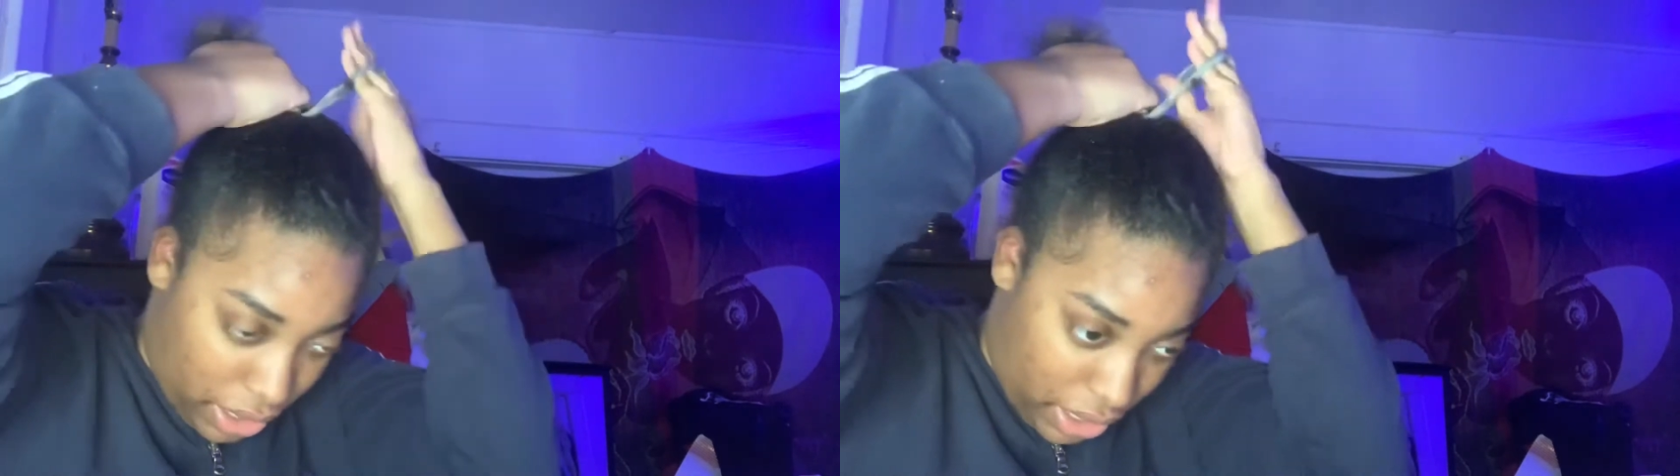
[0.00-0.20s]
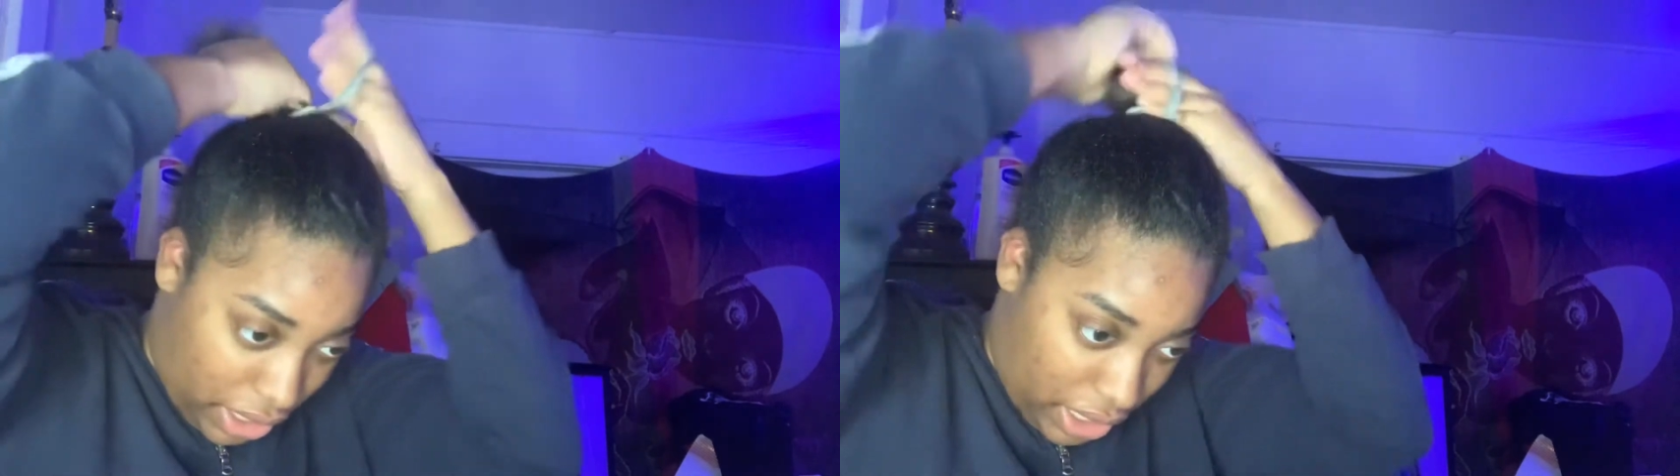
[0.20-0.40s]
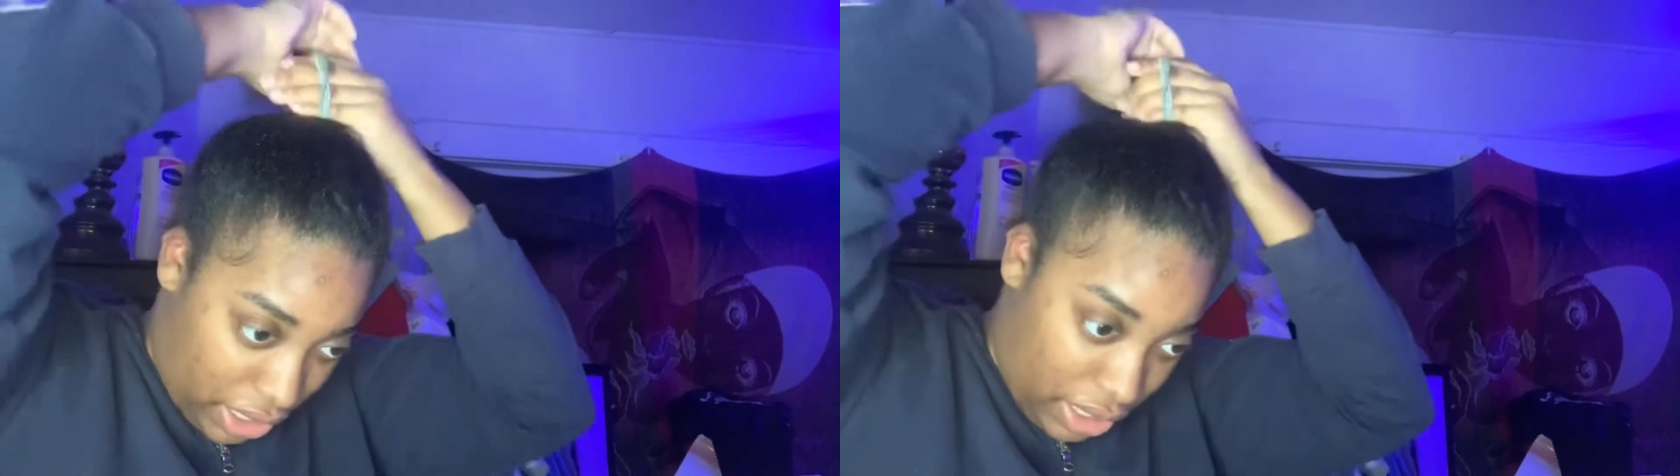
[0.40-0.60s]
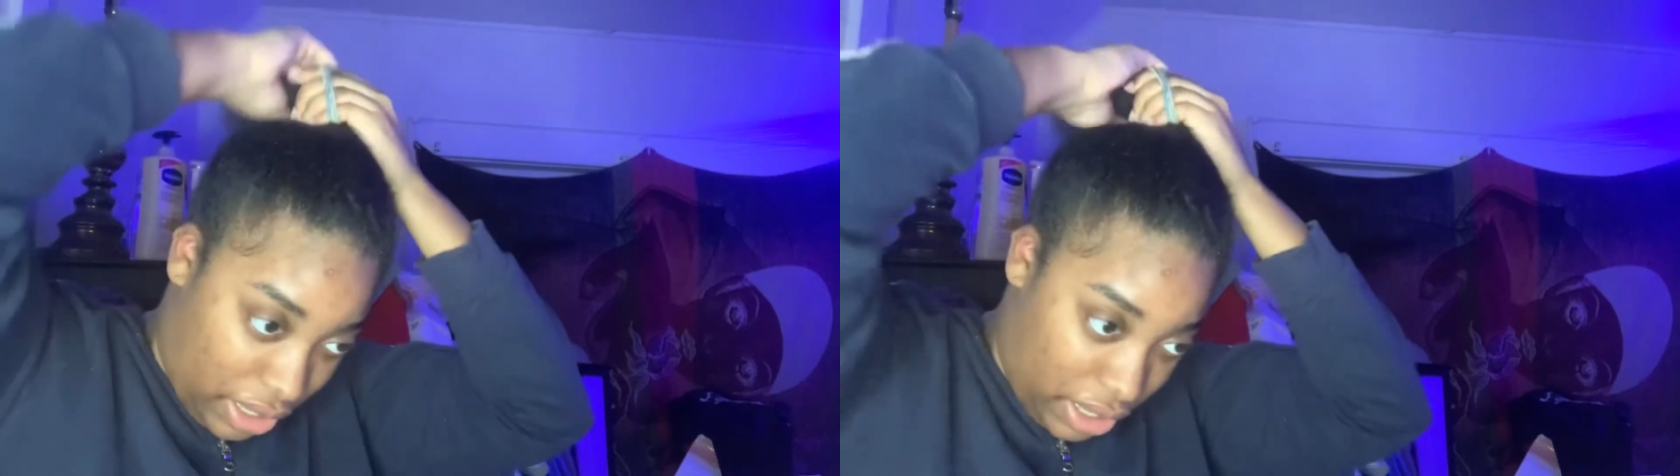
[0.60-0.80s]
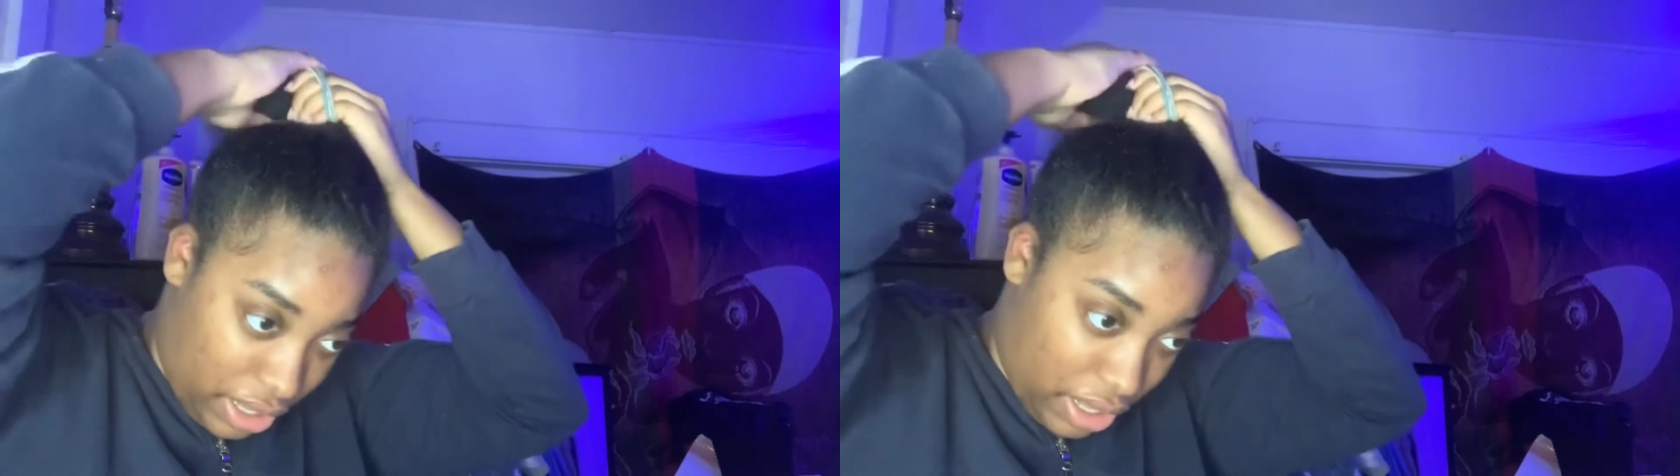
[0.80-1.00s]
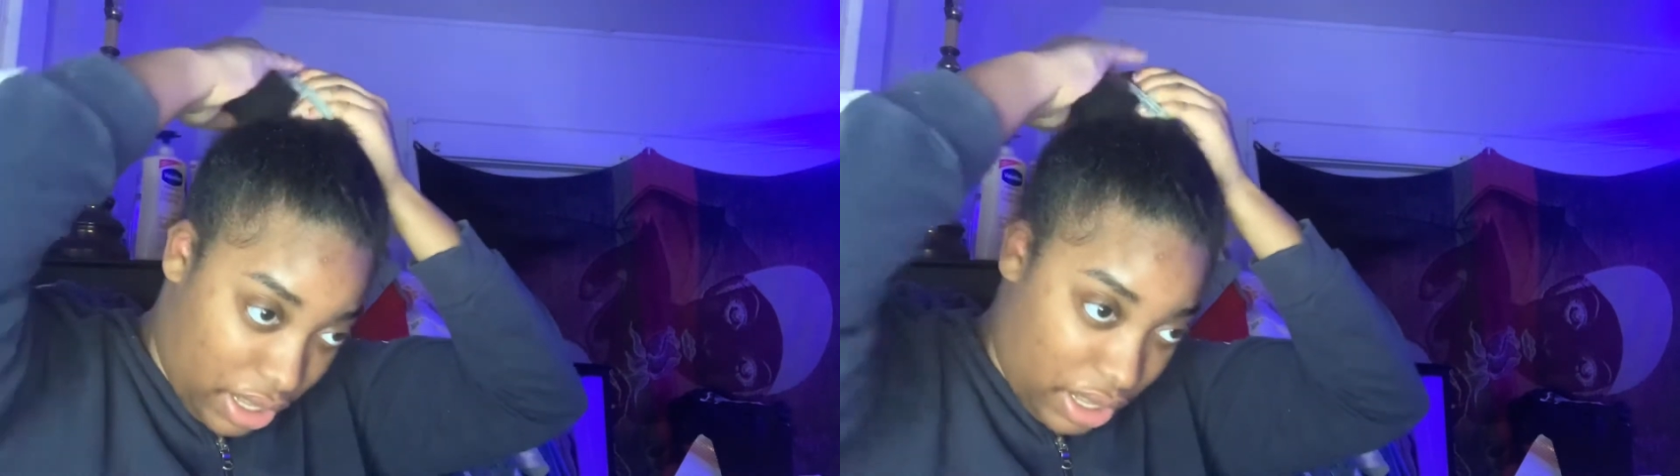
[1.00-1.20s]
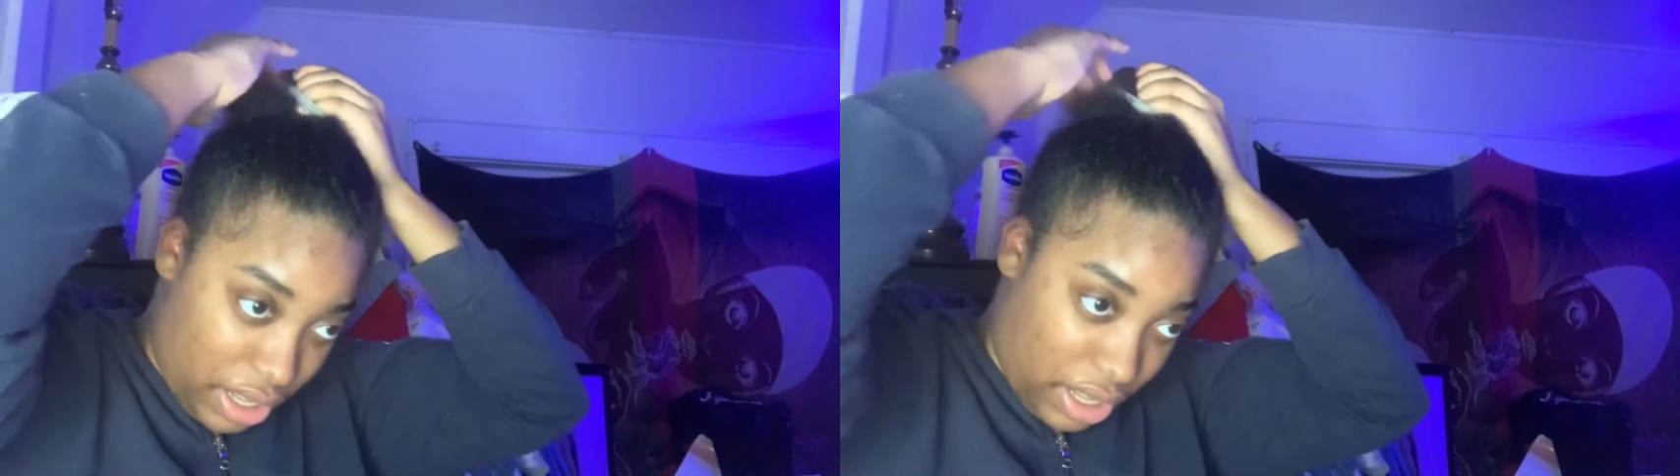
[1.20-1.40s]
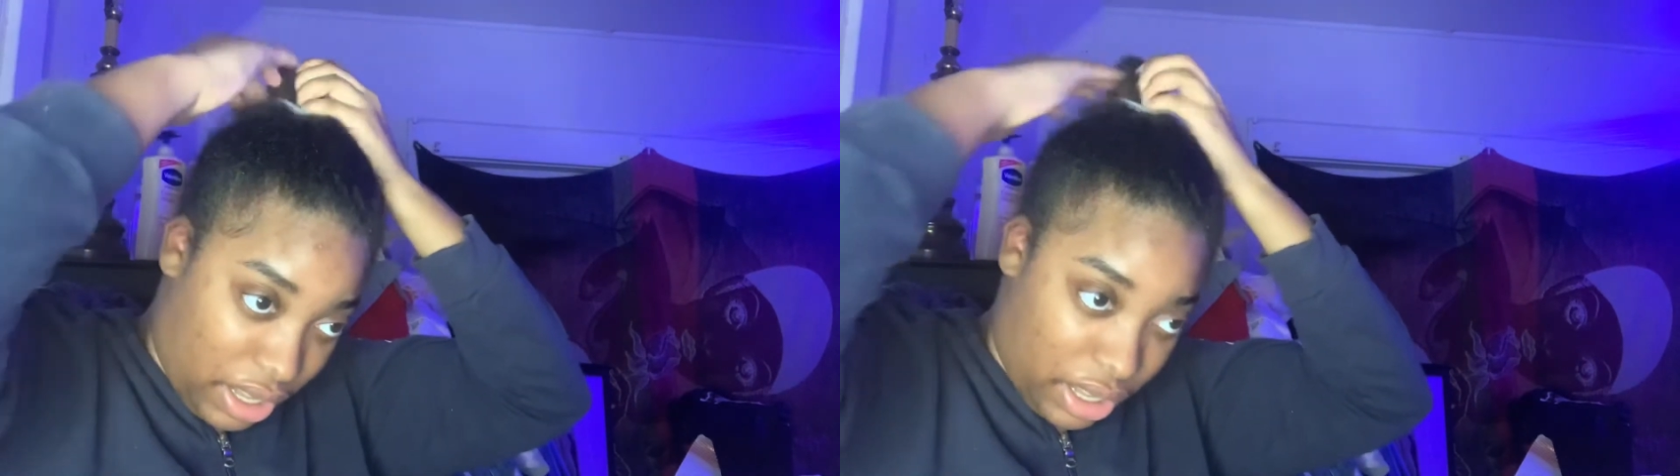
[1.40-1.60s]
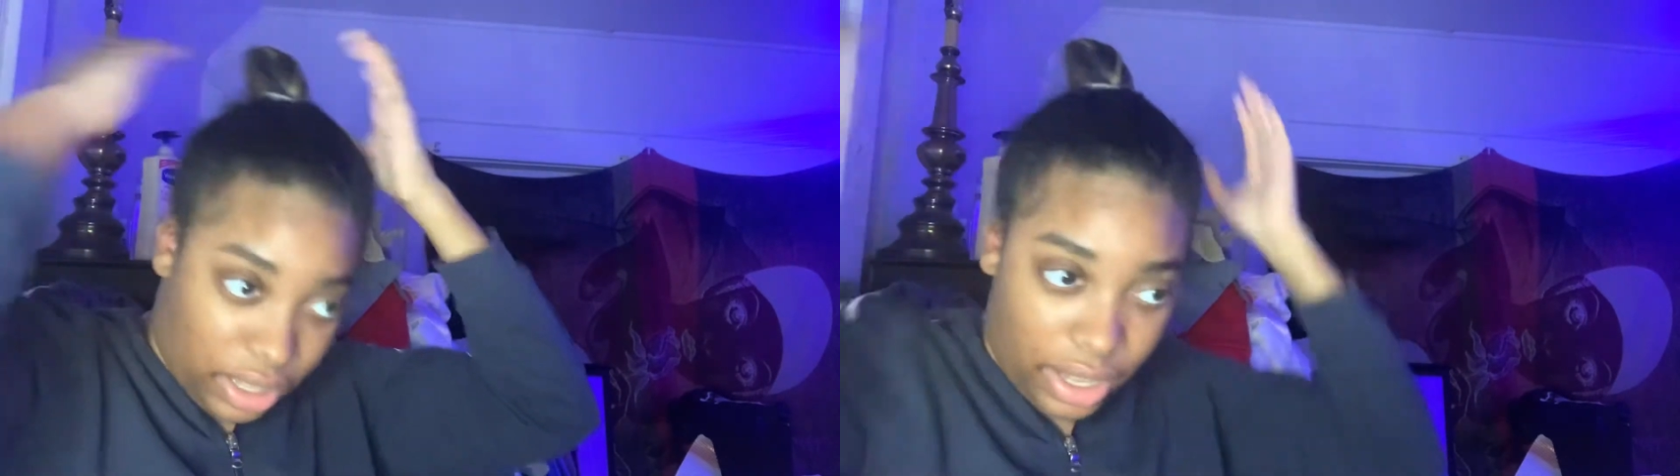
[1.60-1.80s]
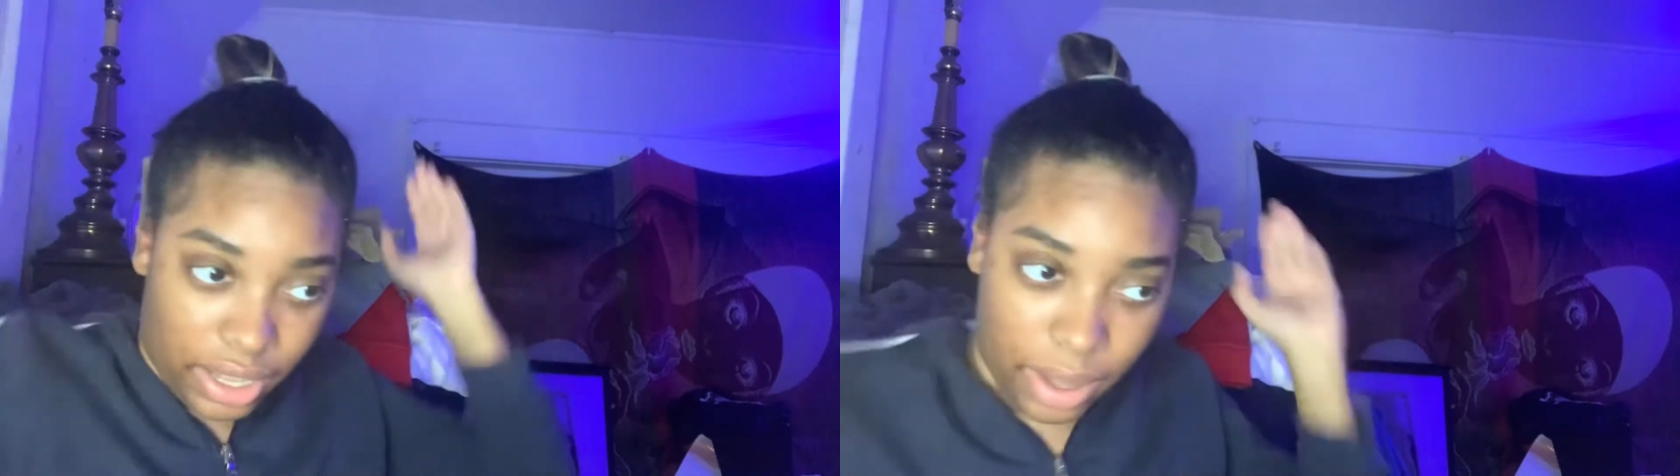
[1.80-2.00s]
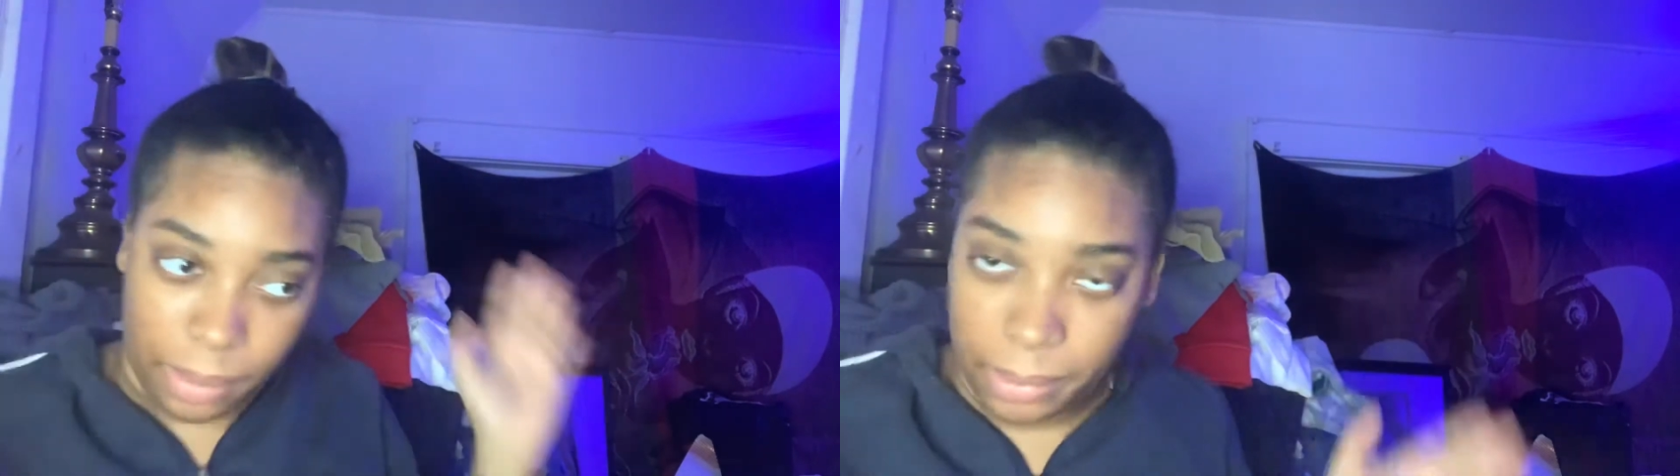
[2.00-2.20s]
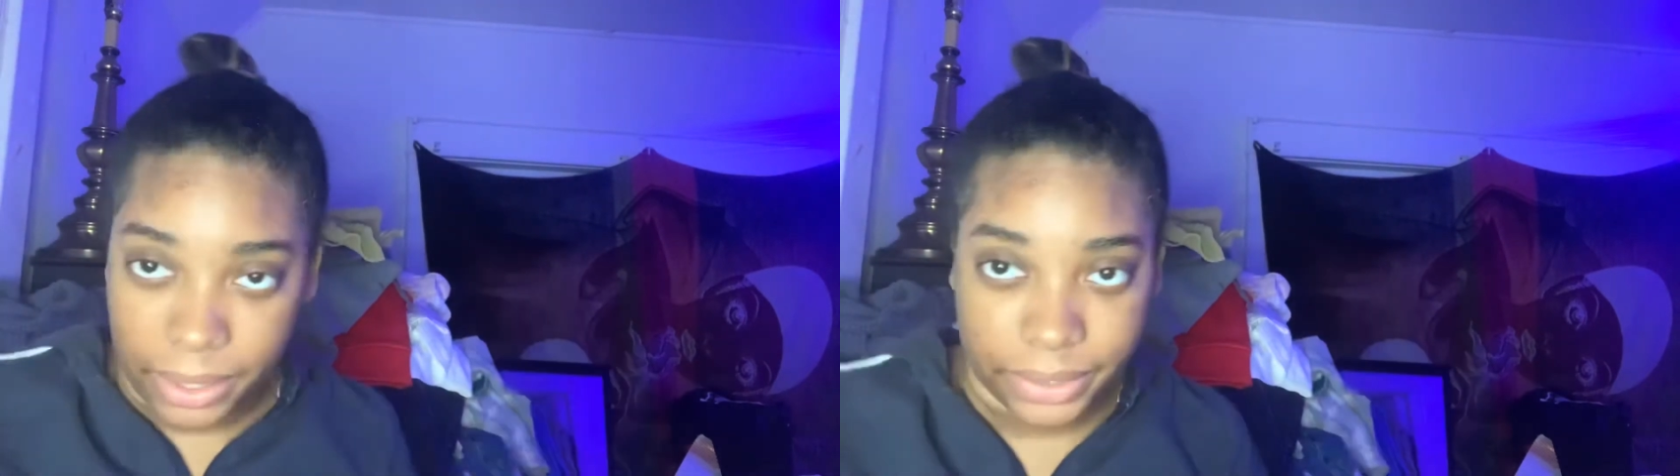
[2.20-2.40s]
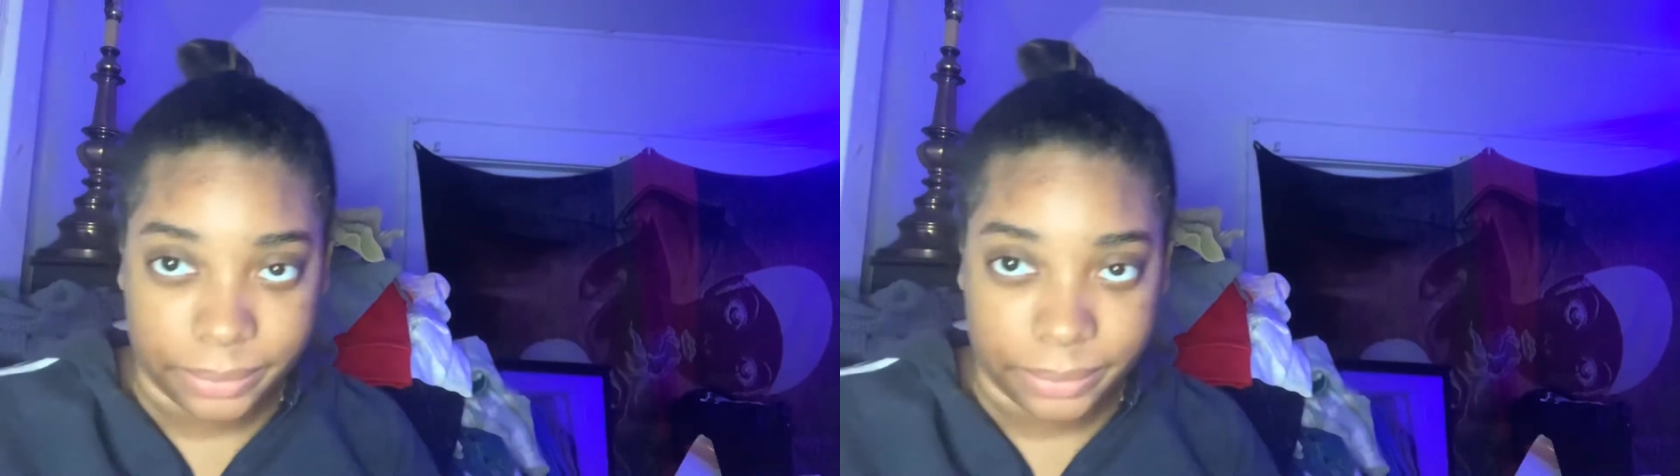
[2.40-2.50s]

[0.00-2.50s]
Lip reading: in like a bun.